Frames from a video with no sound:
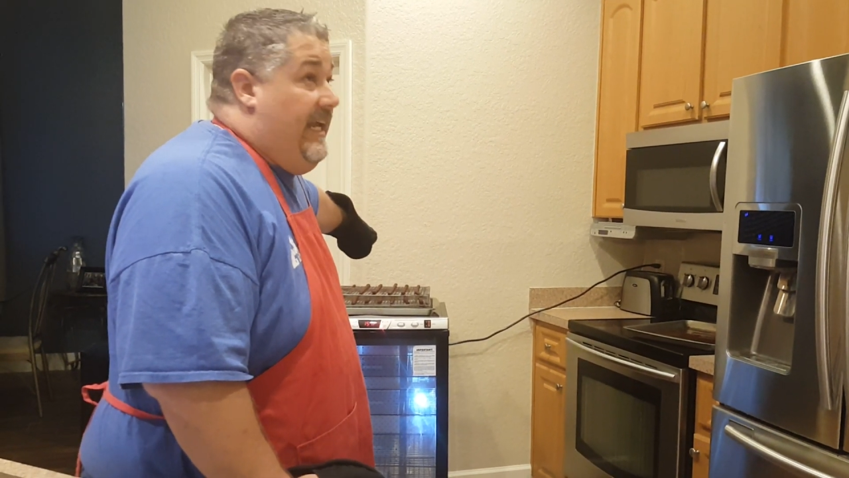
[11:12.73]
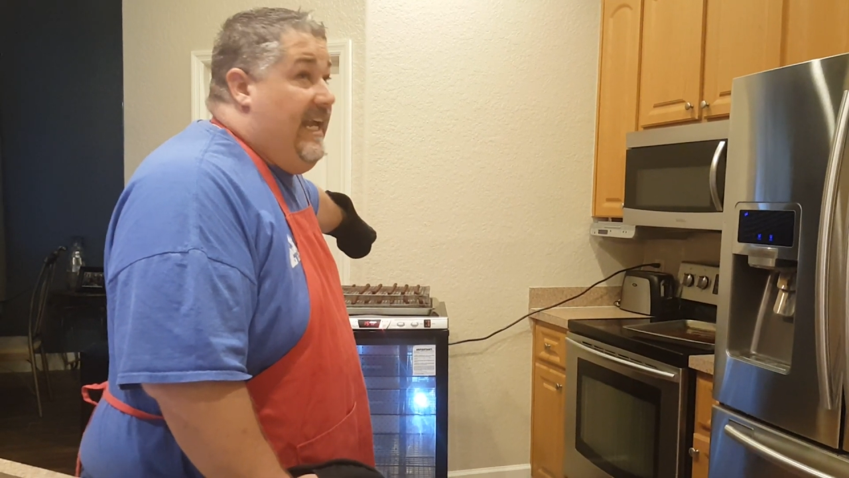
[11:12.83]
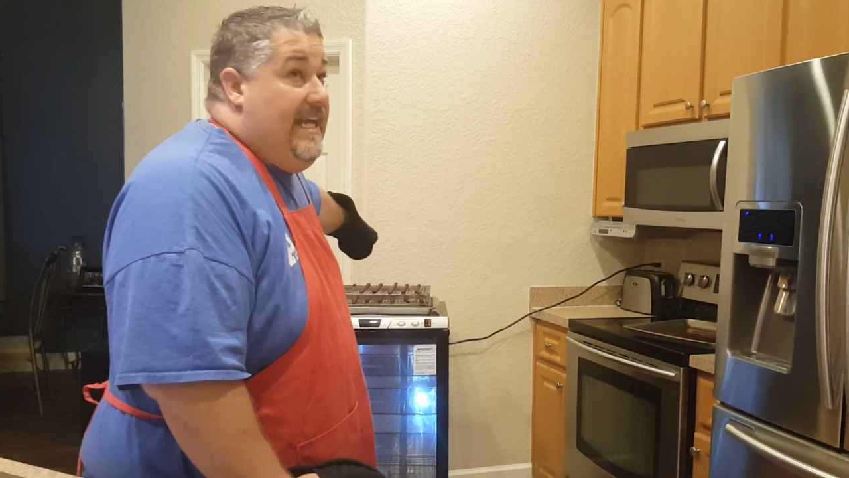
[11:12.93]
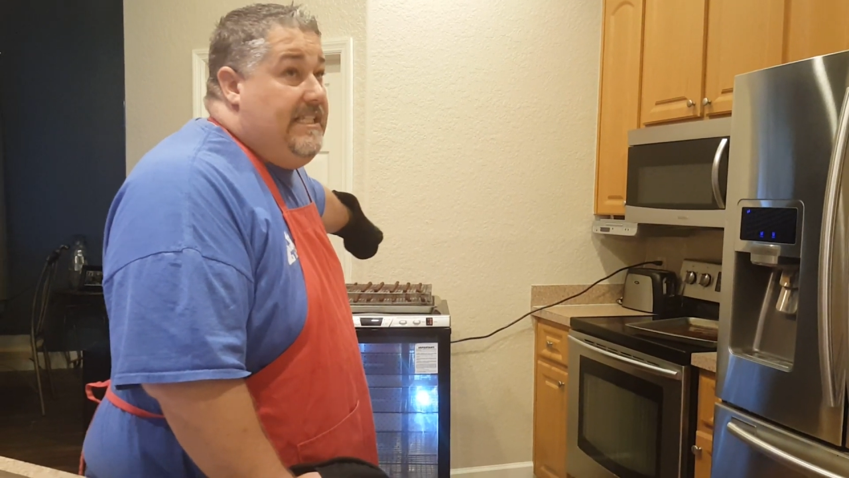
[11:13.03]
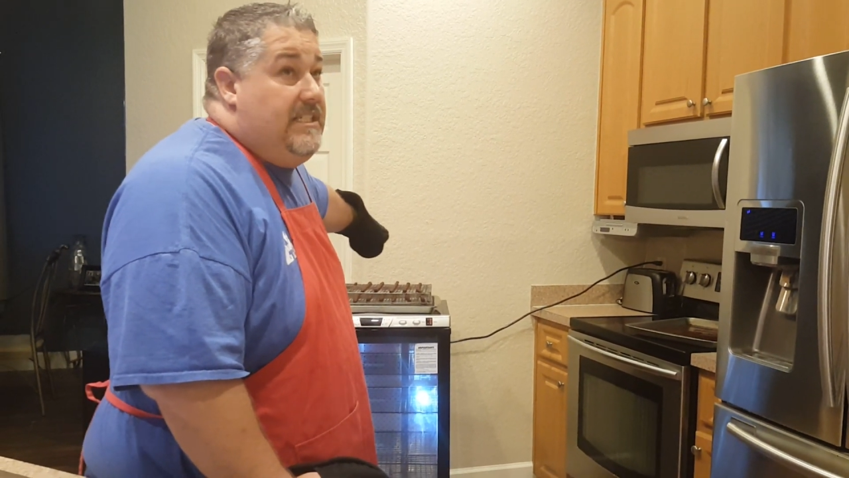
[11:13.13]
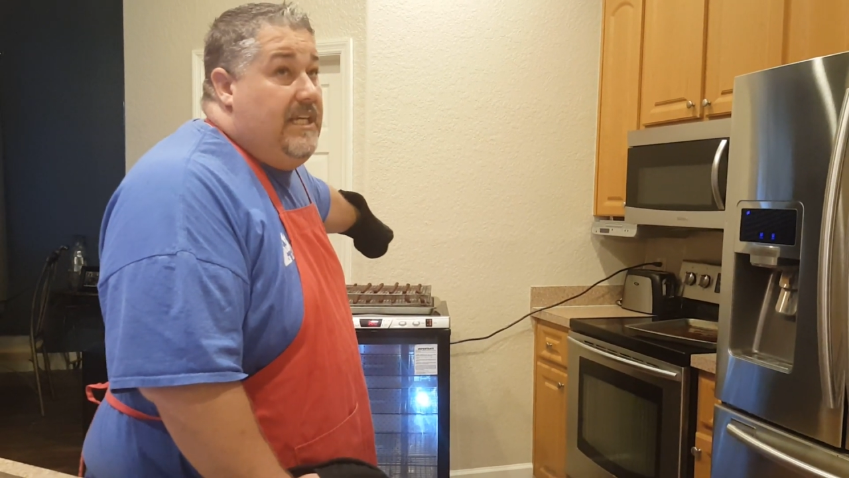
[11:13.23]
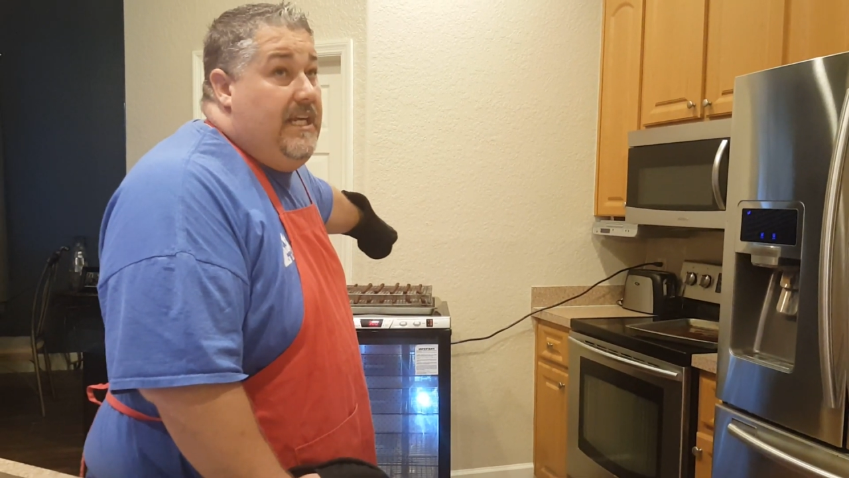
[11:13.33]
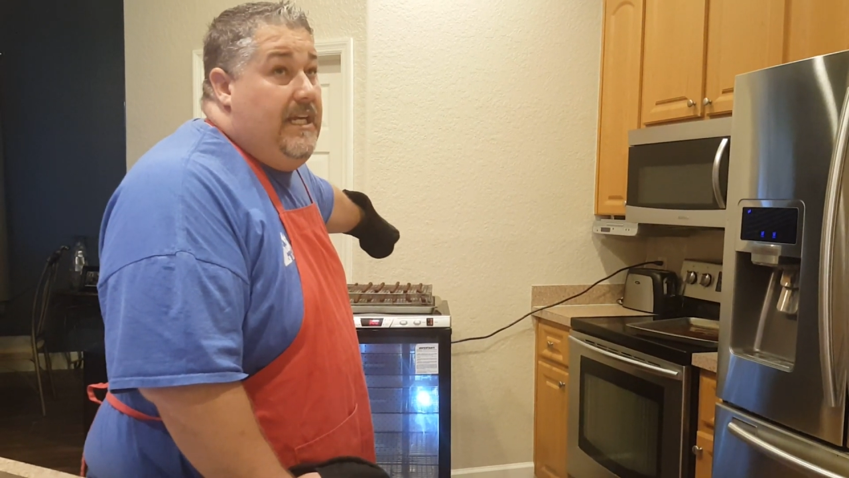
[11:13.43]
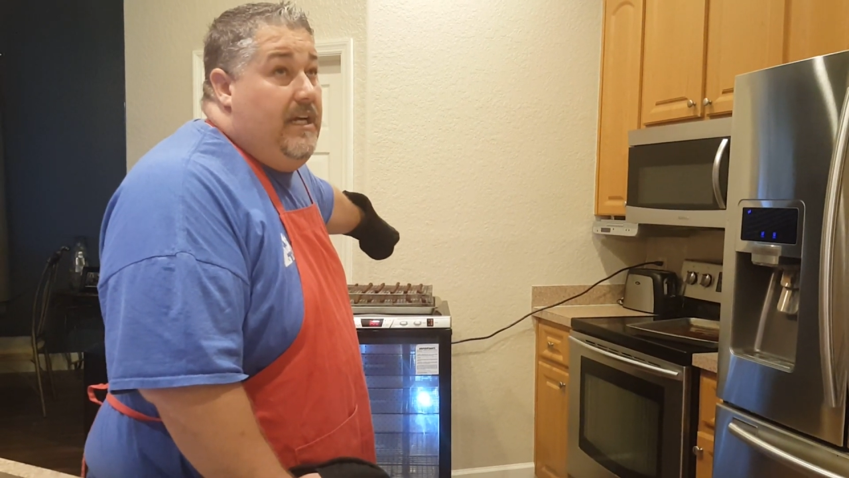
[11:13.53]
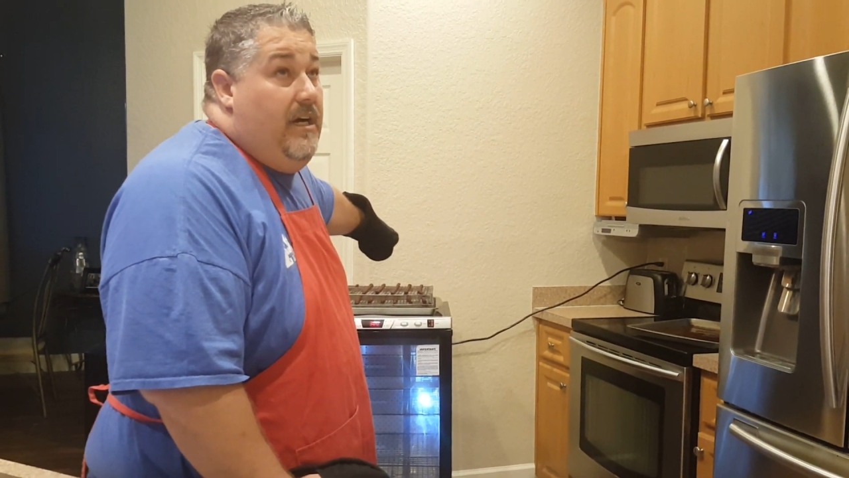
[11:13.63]

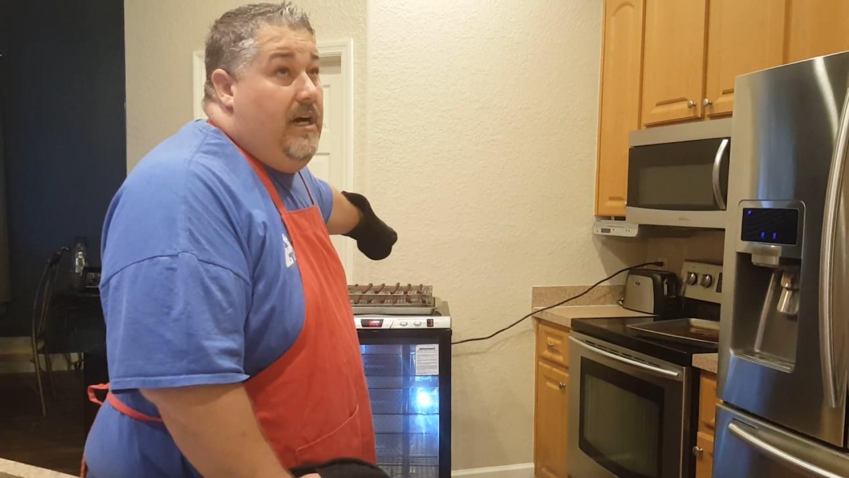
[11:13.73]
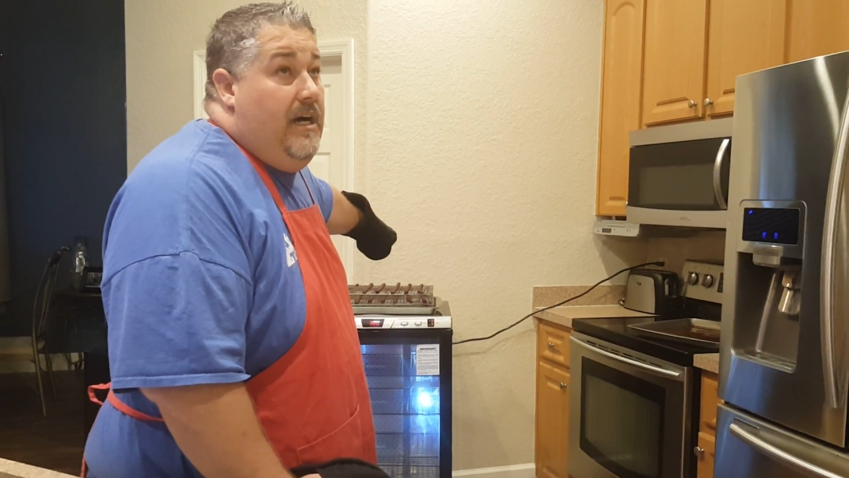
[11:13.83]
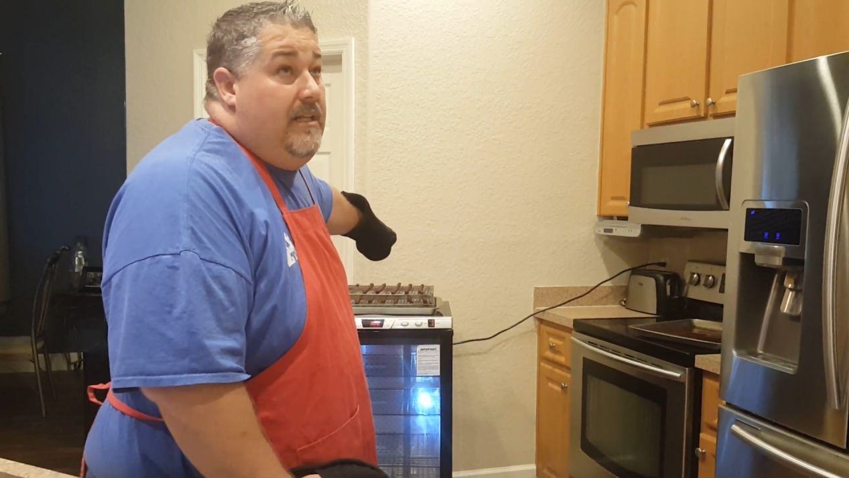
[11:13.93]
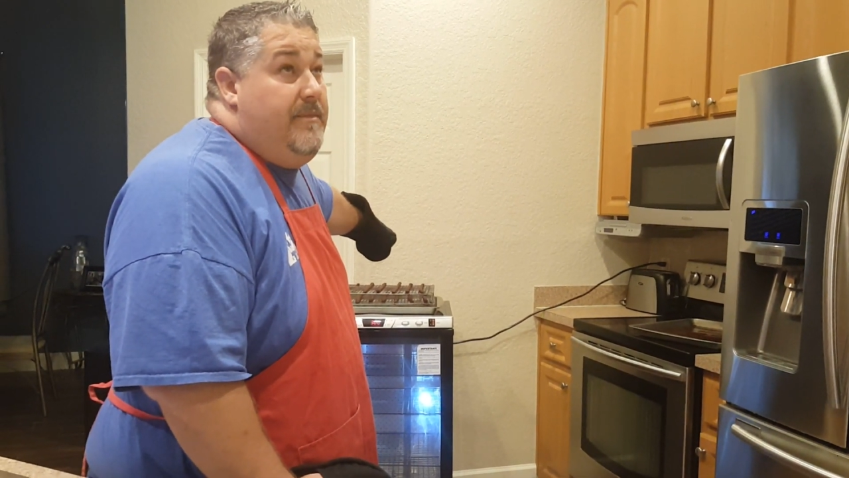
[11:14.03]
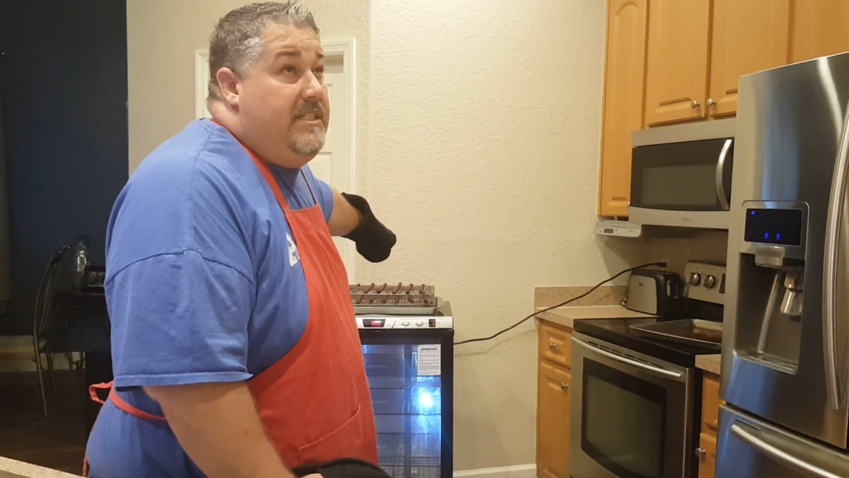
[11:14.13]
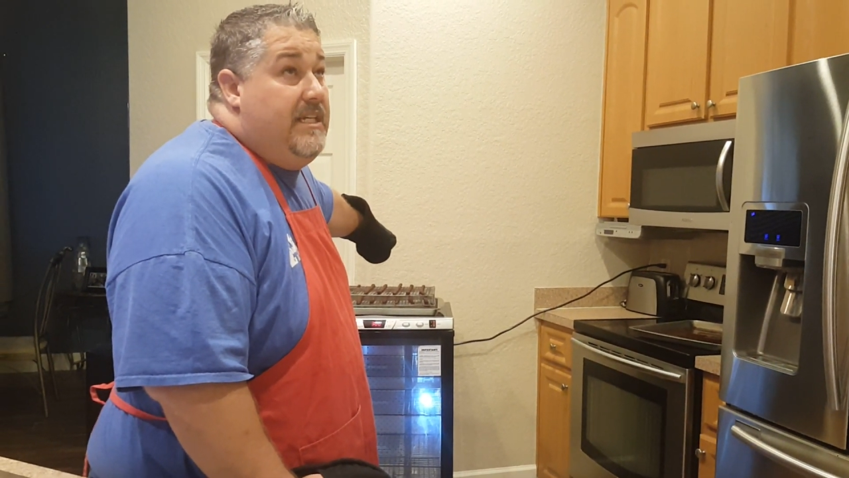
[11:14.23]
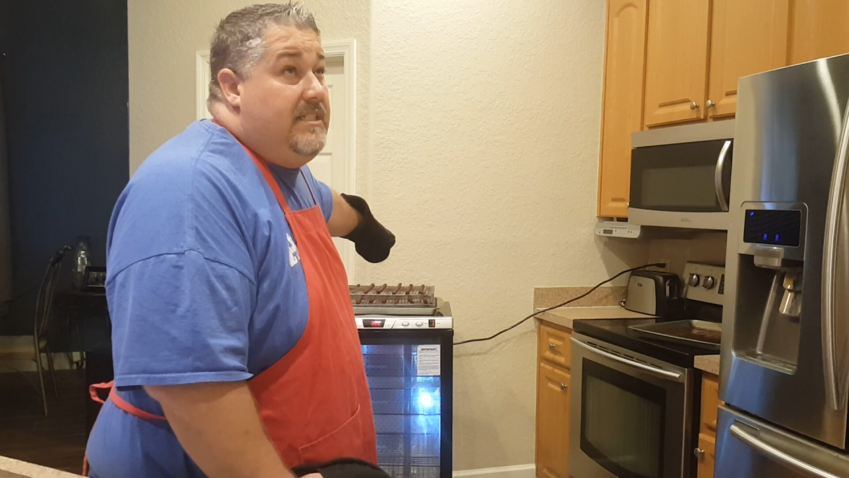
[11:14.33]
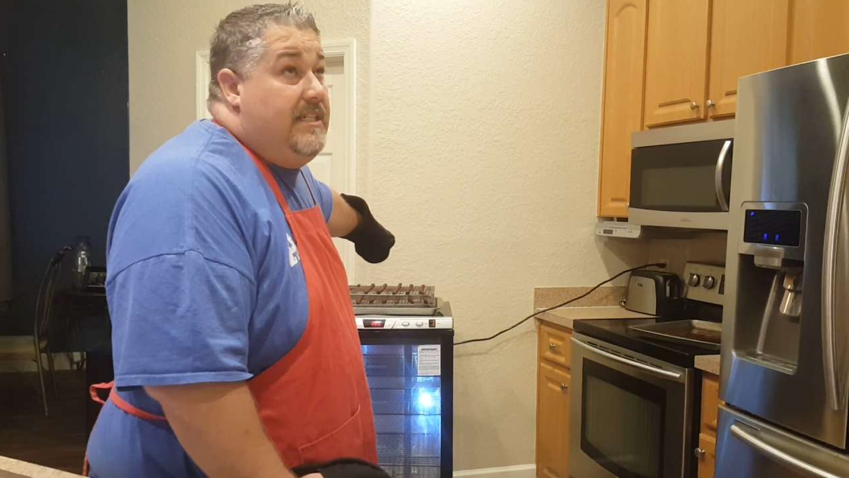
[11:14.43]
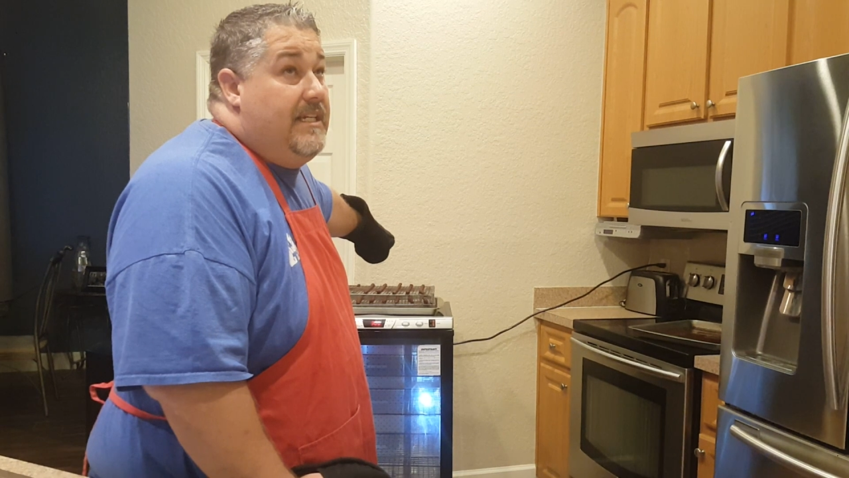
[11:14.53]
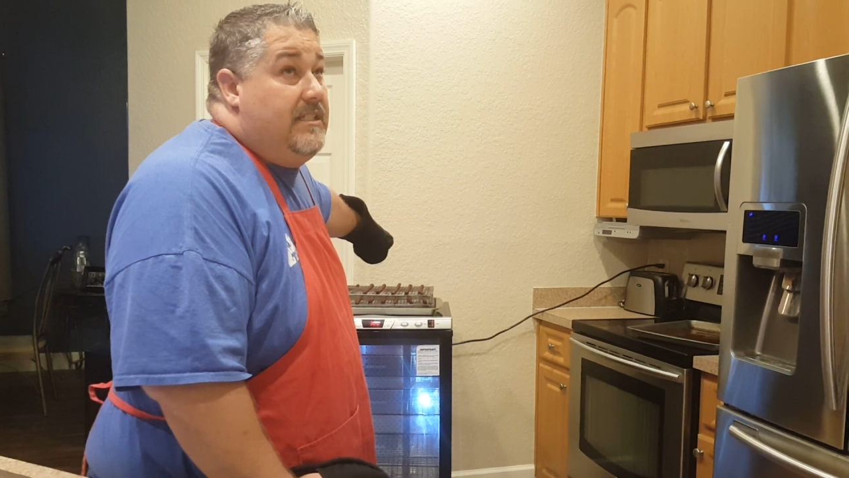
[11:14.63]
18, let me say
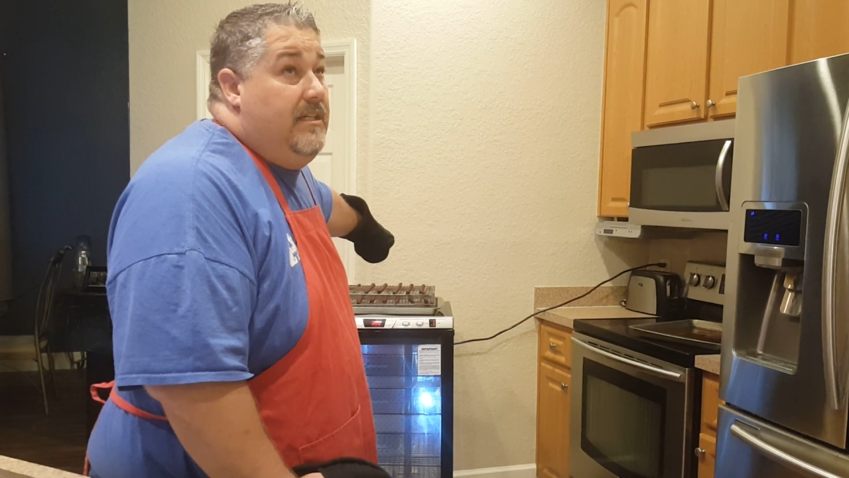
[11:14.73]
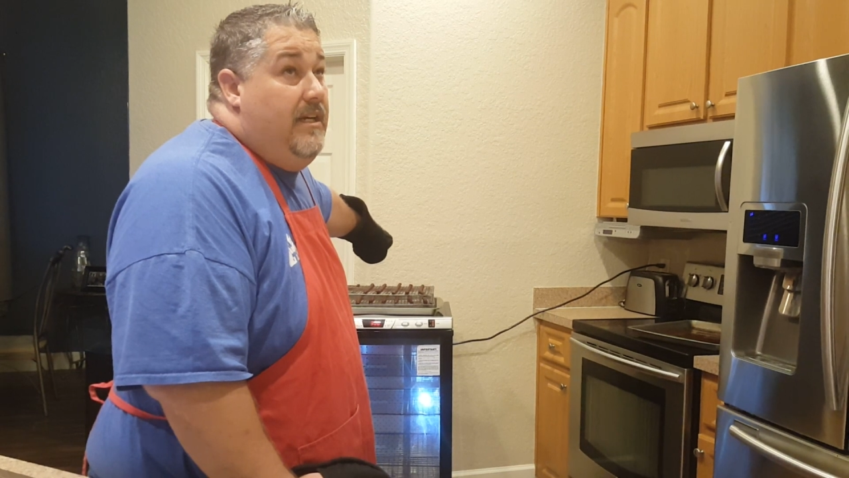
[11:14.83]
6.